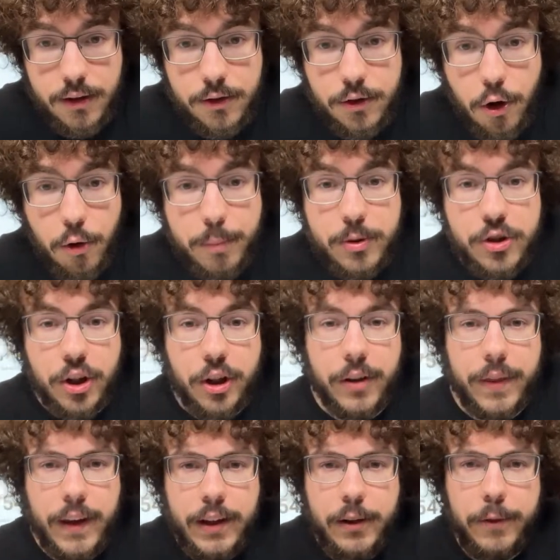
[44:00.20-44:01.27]
Dope shirt.
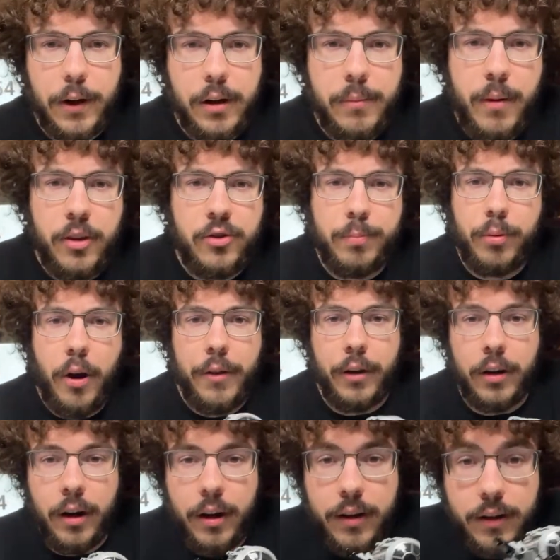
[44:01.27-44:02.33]
Thank you very much,
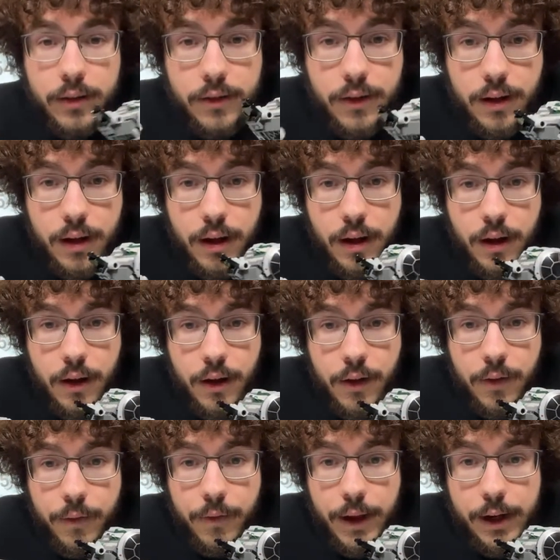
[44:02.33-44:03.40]
brother.
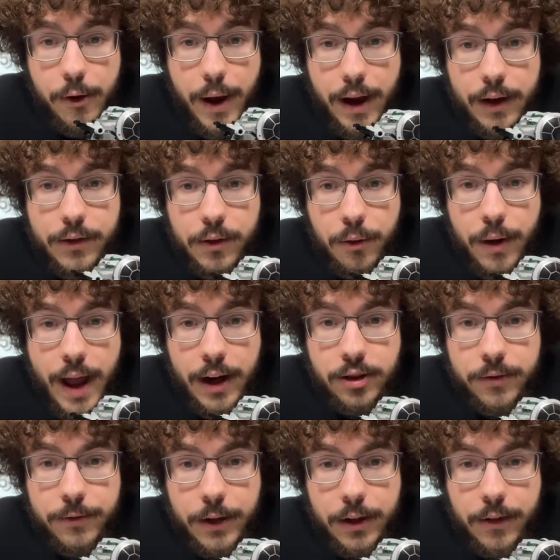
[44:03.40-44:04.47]
Lego had its own
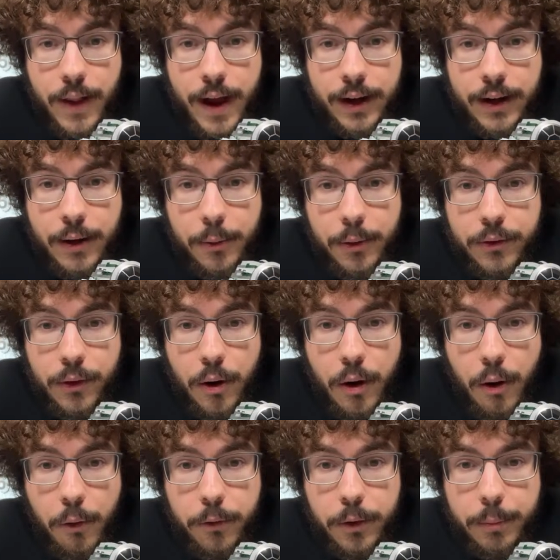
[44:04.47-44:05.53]
action figure line, and it was
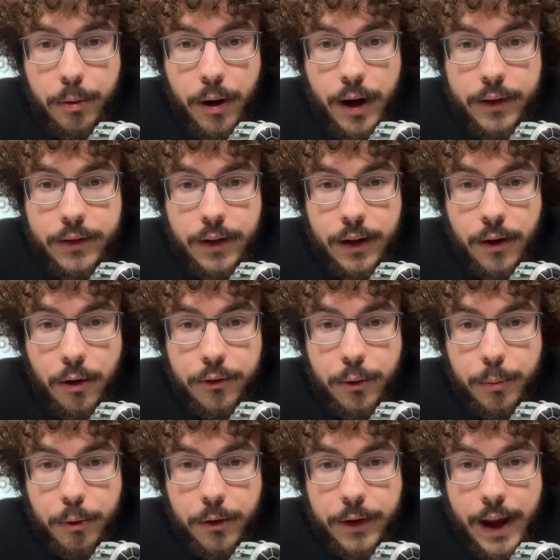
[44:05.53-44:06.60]
overpriced and also
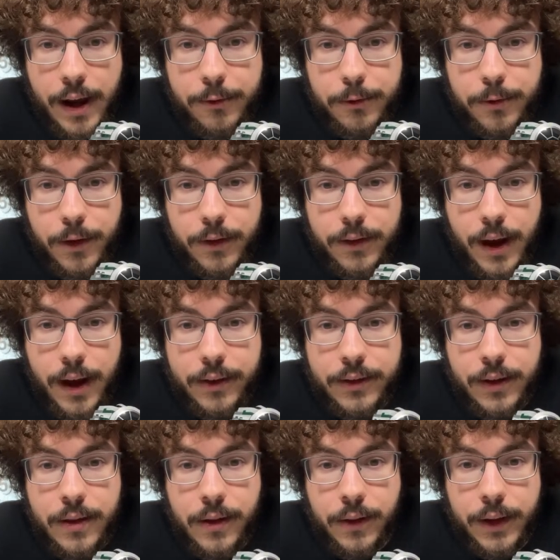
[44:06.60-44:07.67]
poorly advertised
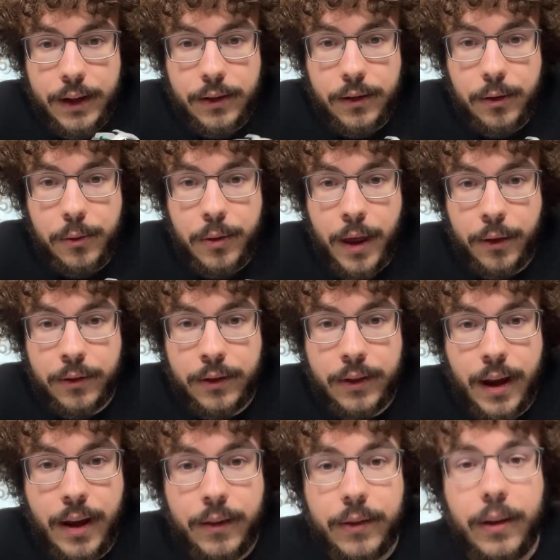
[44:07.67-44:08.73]
in the late
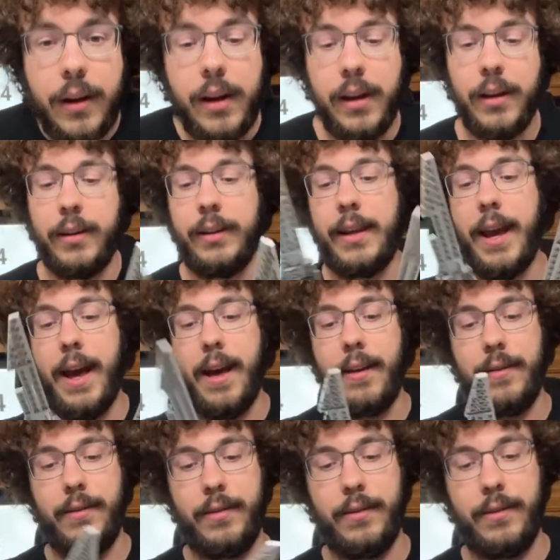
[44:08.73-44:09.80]
2010s. Yeah,
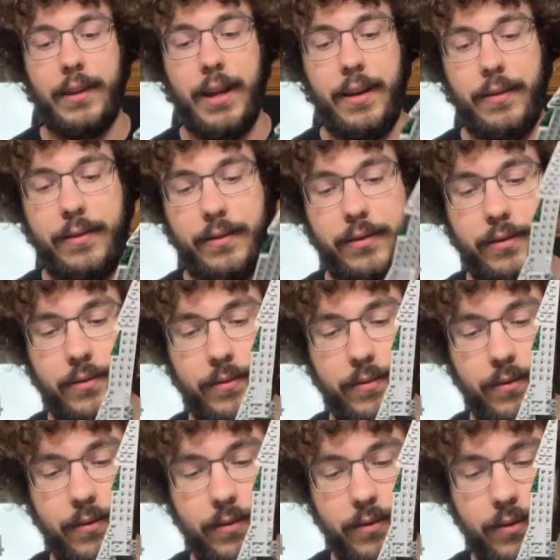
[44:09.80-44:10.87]
they
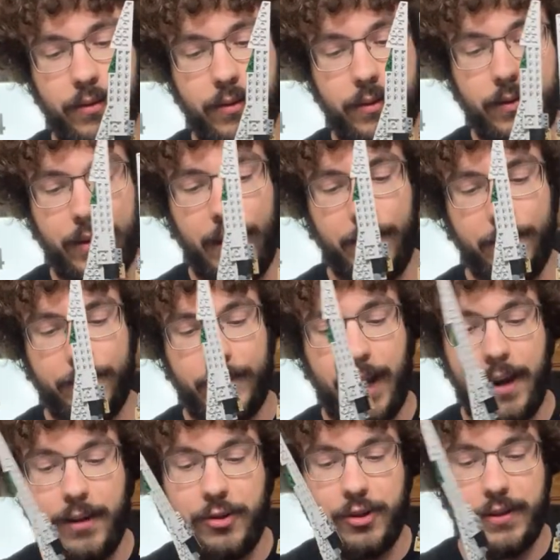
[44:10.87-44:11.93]

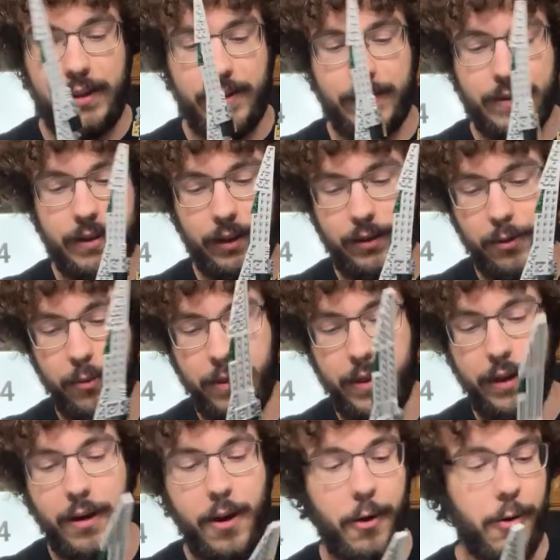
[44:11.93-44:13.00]
kind of just need to stick to what
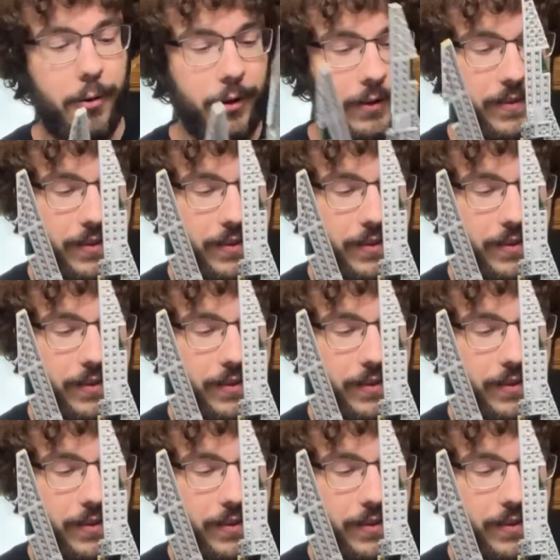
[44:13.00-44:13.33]
they know,